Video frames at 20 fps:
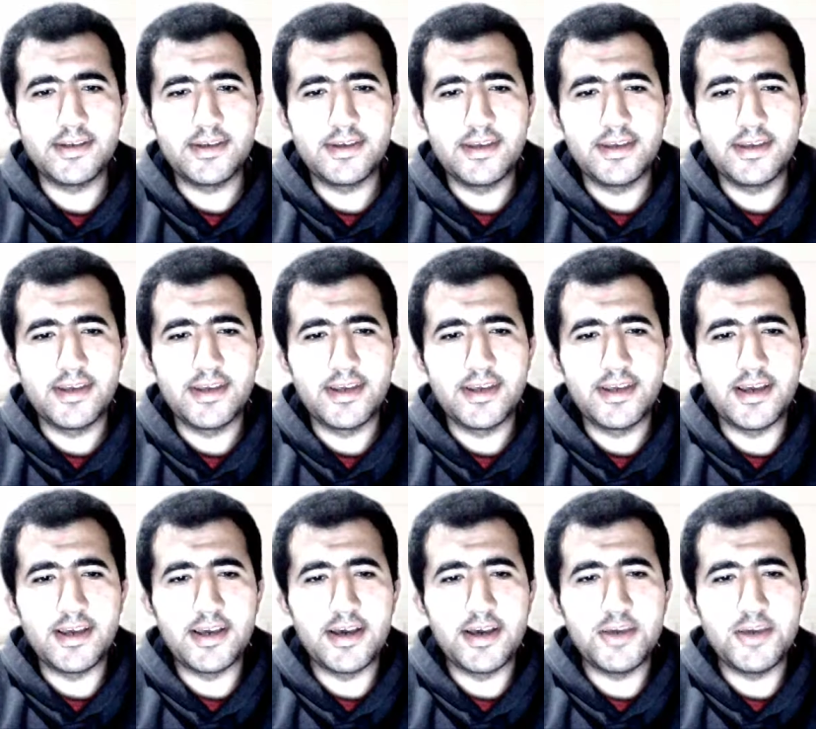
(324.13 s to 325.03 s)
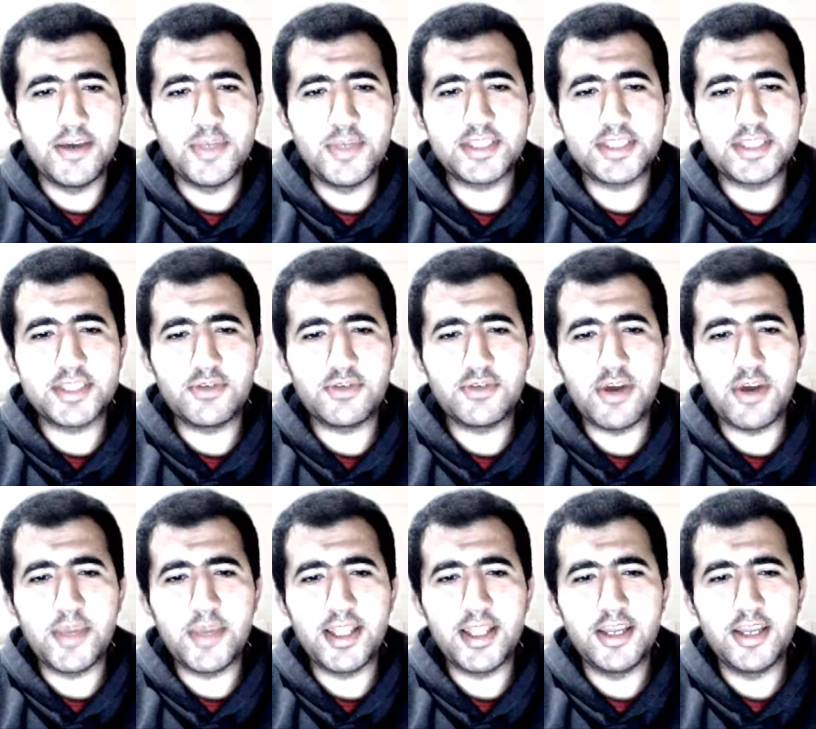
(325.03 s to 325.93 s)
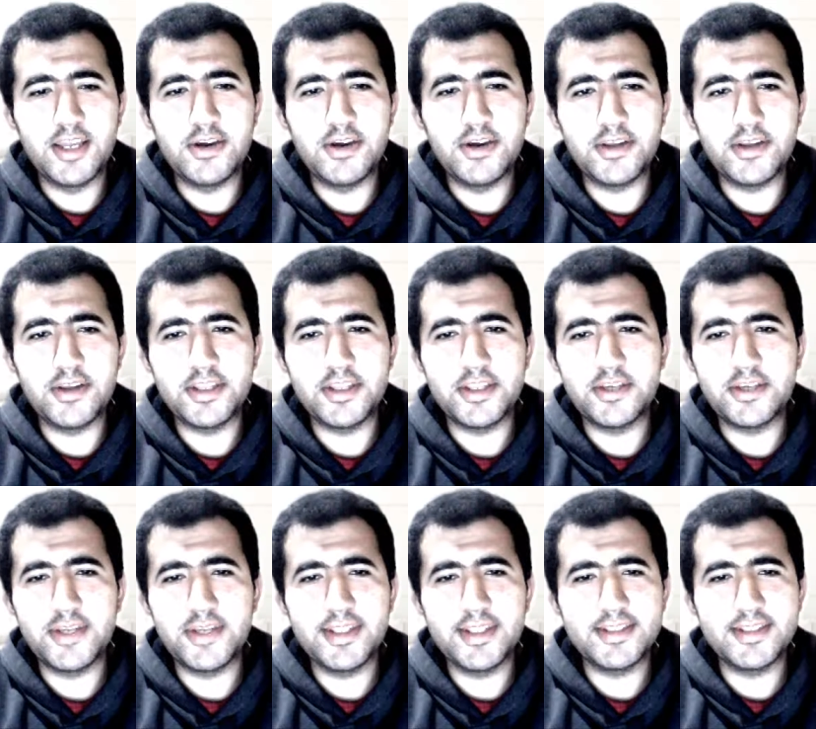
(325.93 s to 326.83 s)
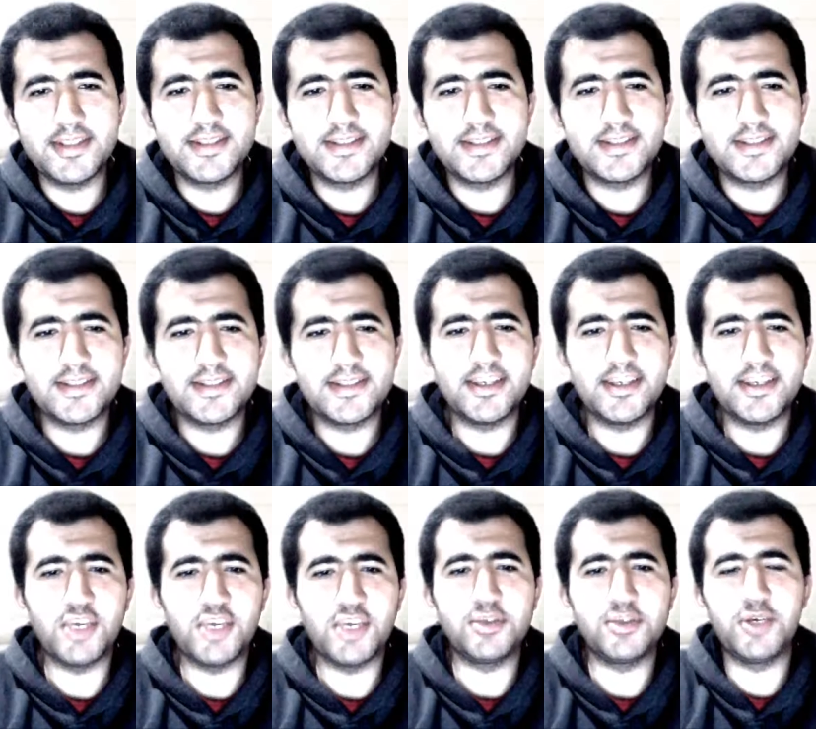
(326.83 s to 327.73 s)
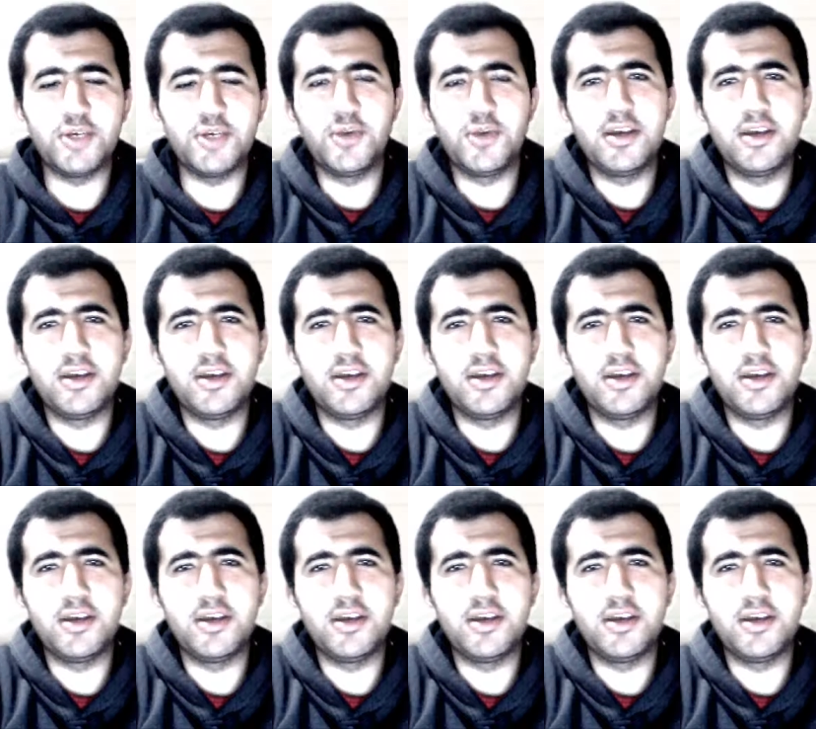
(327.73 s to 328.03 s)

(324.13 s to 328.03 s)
Uh, Mr. Rami, hello, how are you doing? Yeah, we're doing well.